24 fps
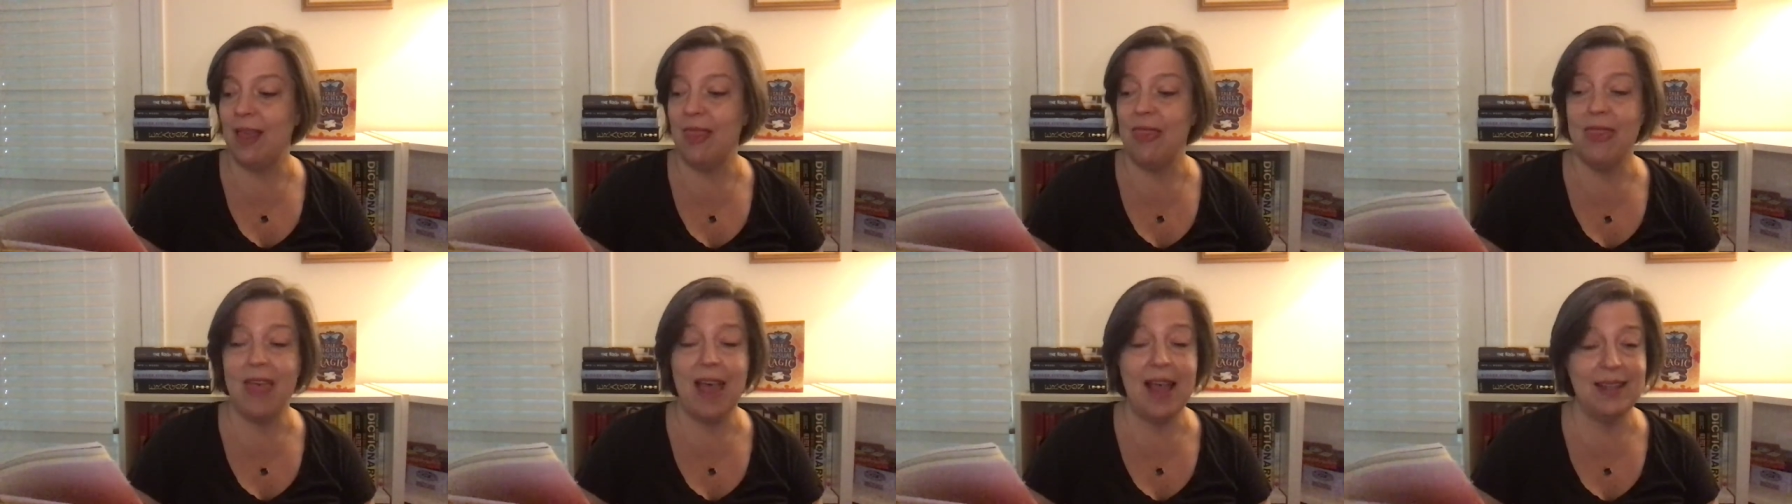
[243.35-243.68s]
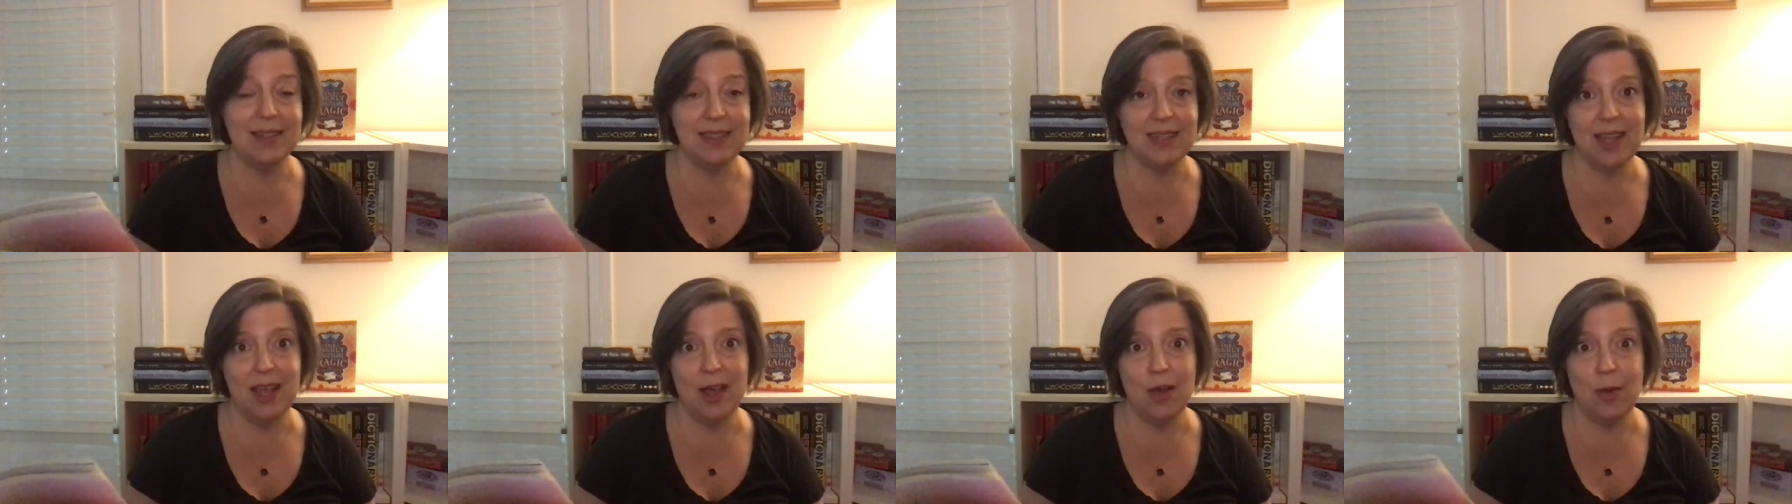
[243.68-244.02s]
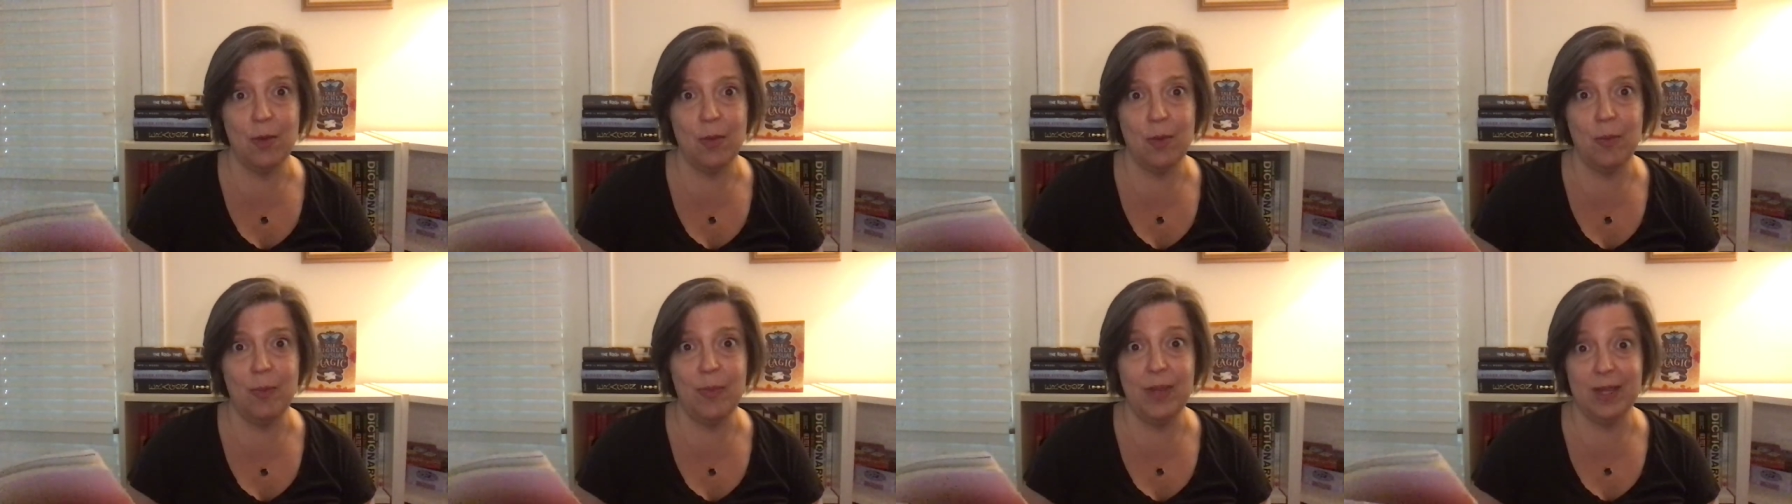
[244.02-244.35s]
That's
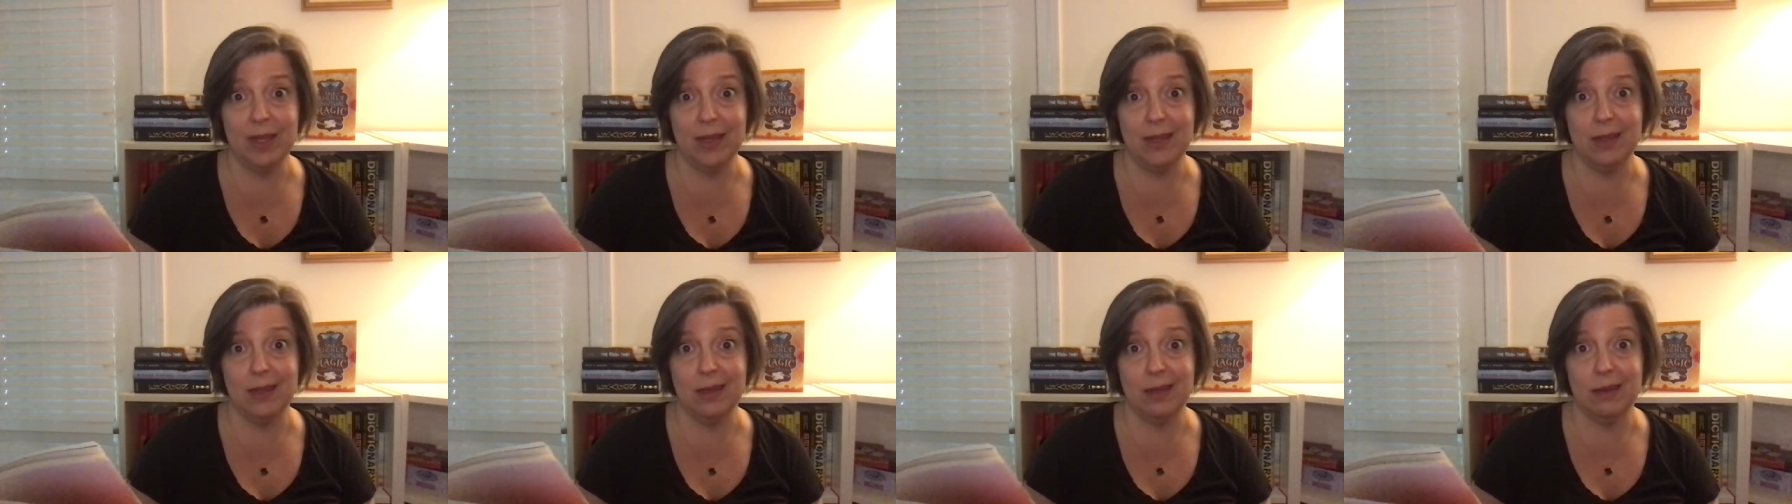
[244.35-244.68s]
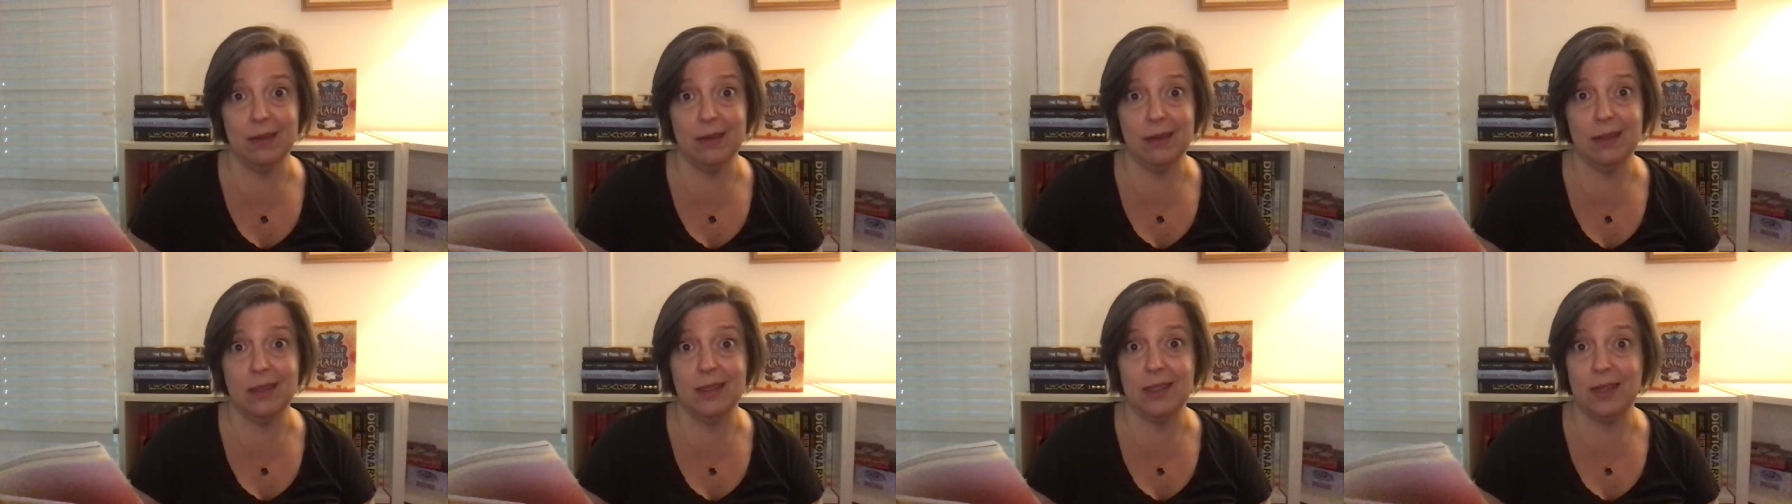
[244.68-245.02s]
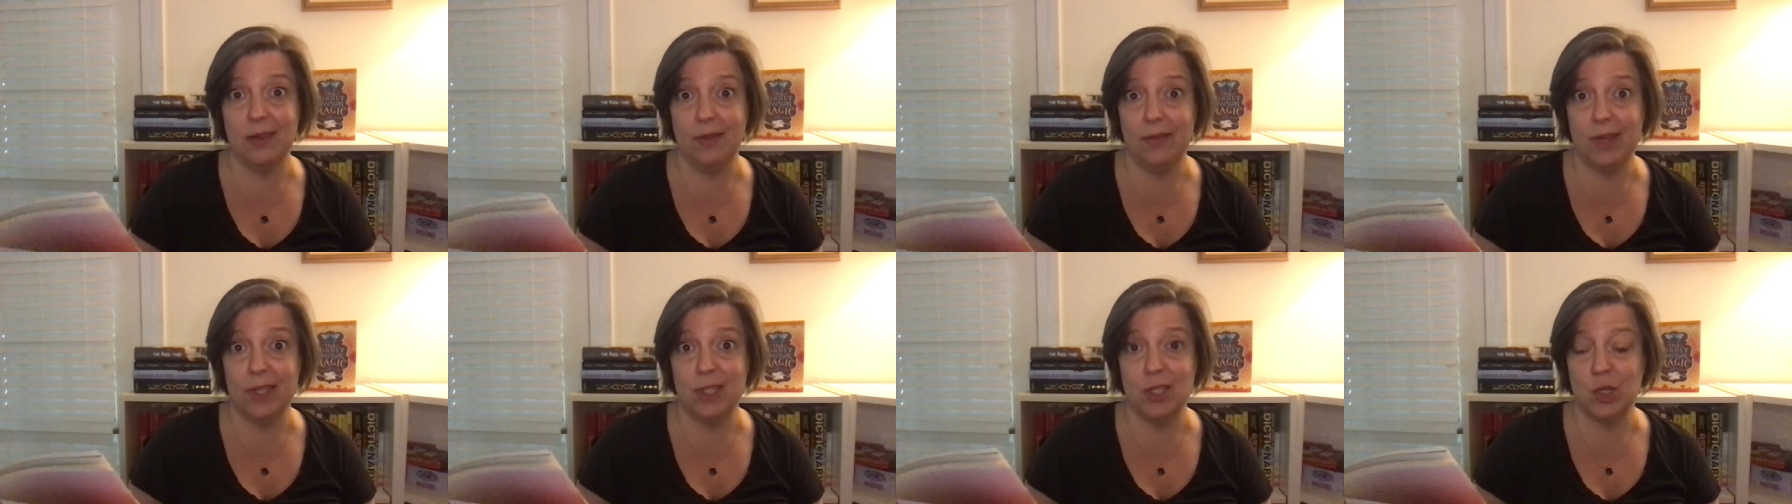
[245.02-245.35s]
how big a deal this
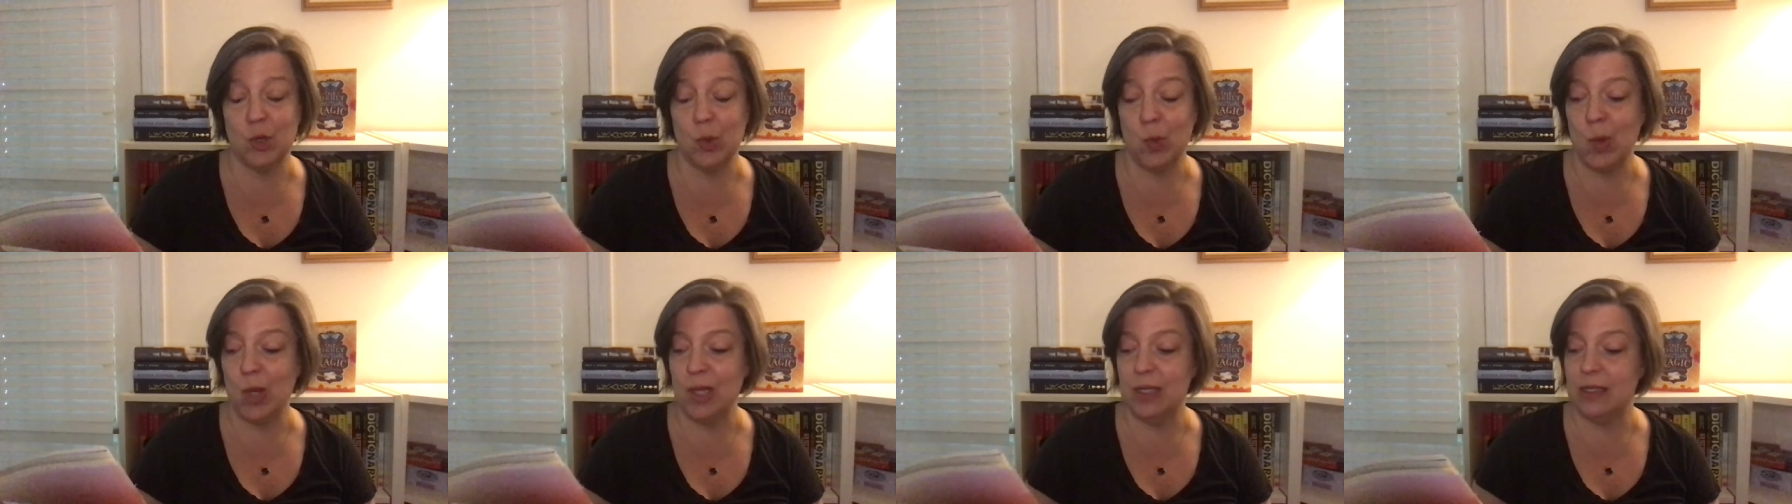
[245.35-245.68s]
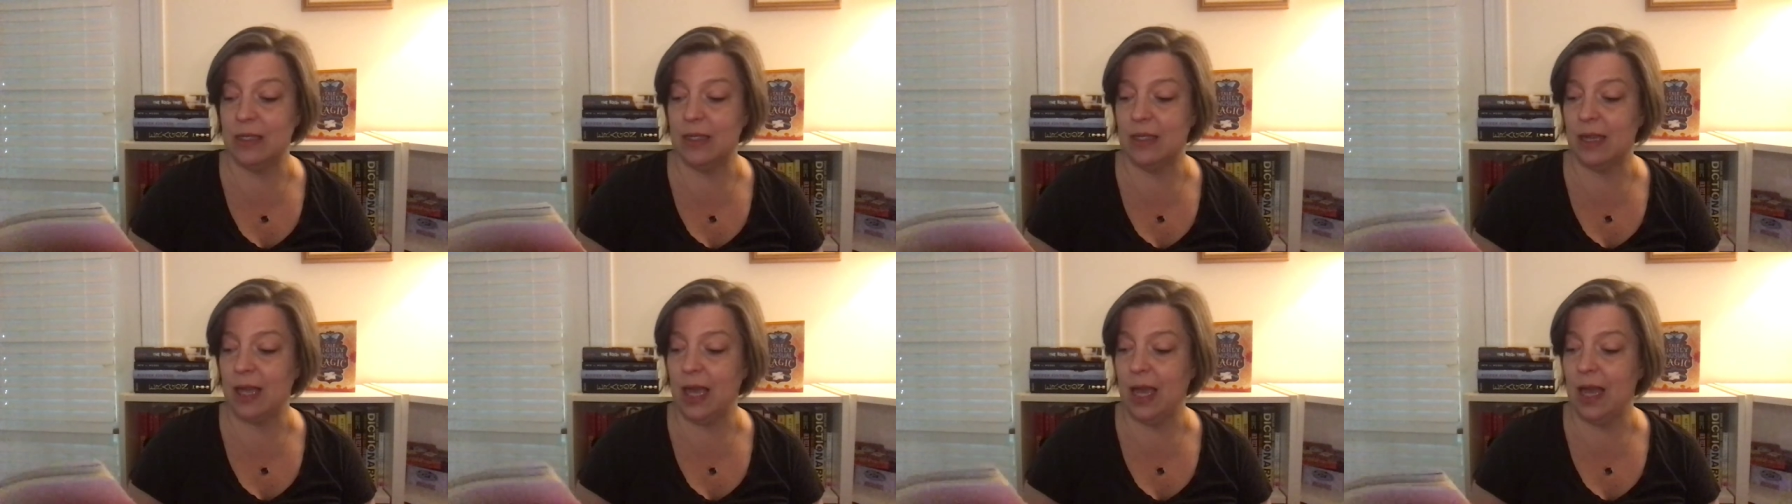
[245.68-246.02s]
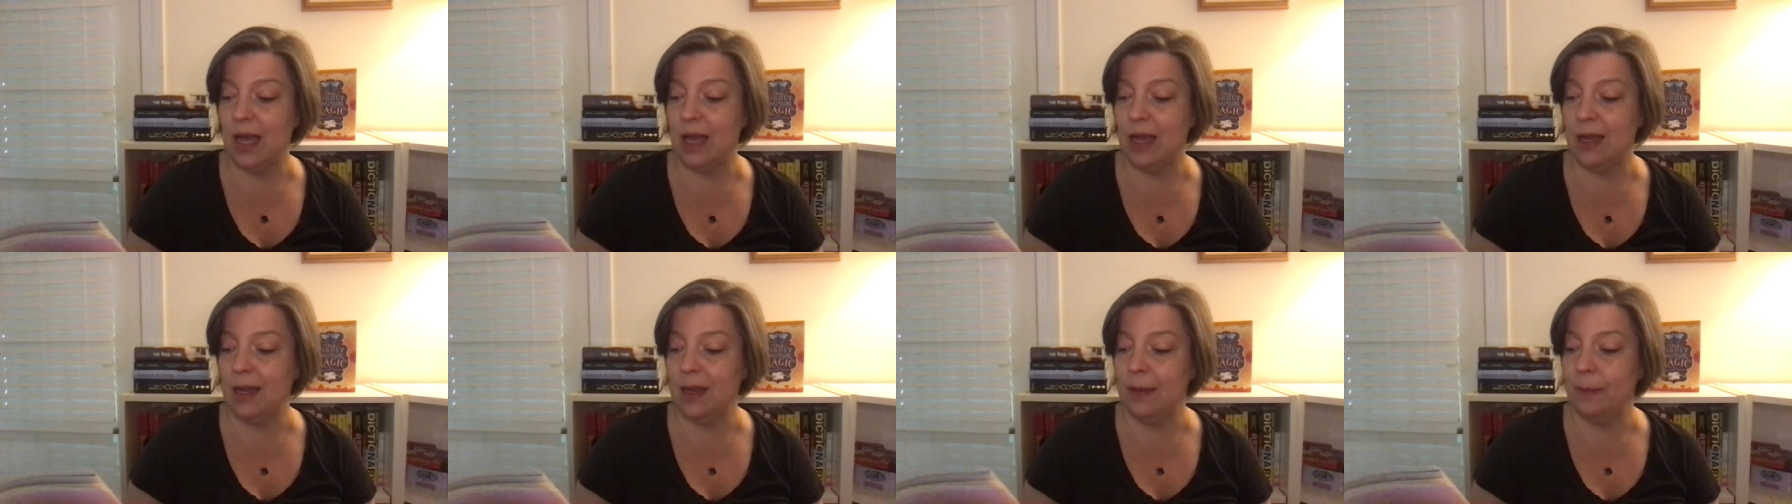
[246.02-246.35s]
adventure was to
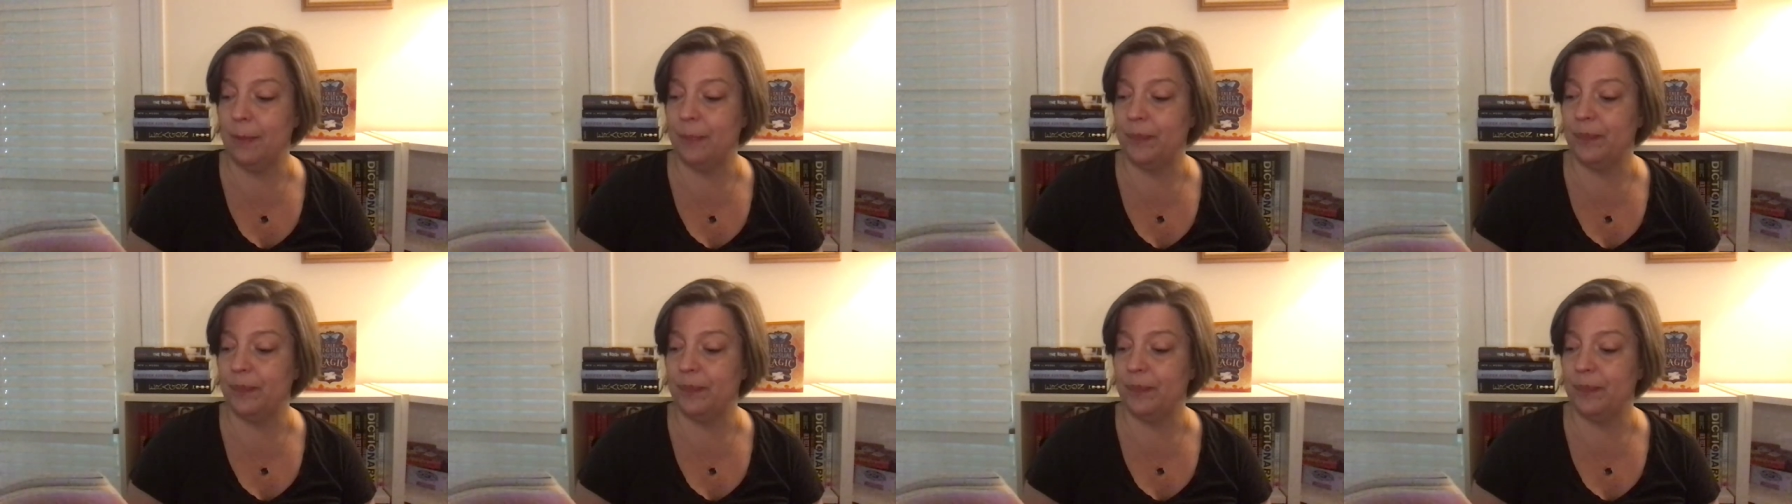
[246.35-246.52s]
Kai.